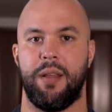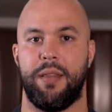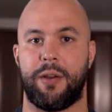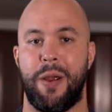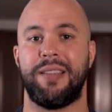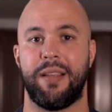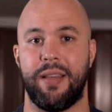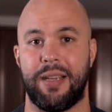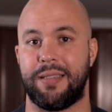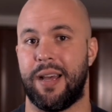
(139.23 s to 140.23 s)
The crazy
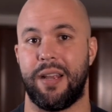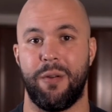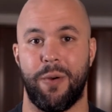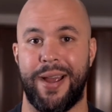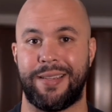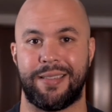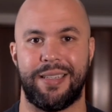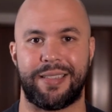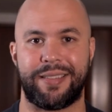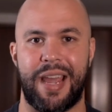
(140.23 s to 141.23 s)
thing is that he weighs
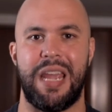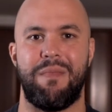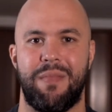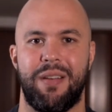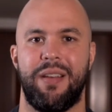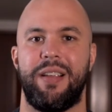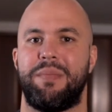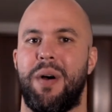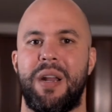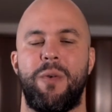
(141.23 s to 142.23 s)
the same. His
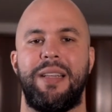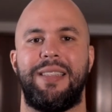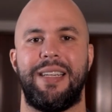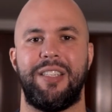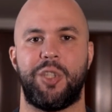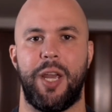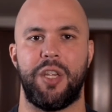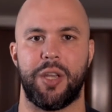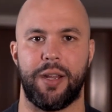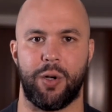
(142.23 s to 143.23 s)
body weight didn't
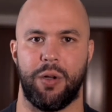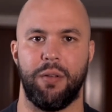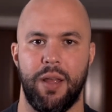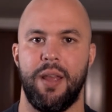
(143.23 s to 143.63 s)
change at all.